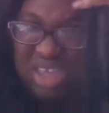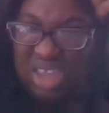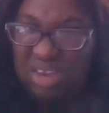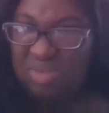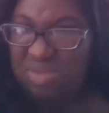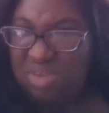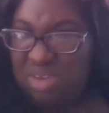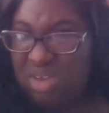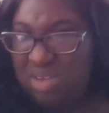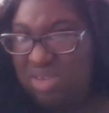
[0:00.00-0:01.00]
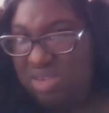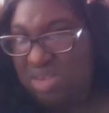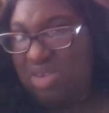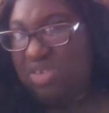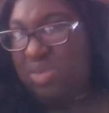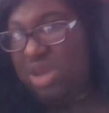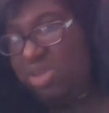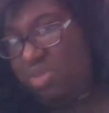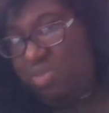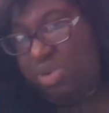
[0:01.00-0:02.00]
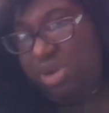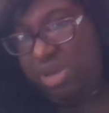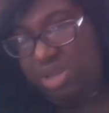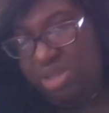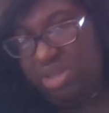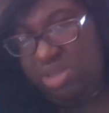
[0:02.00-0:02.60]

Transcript: And there's my other parting.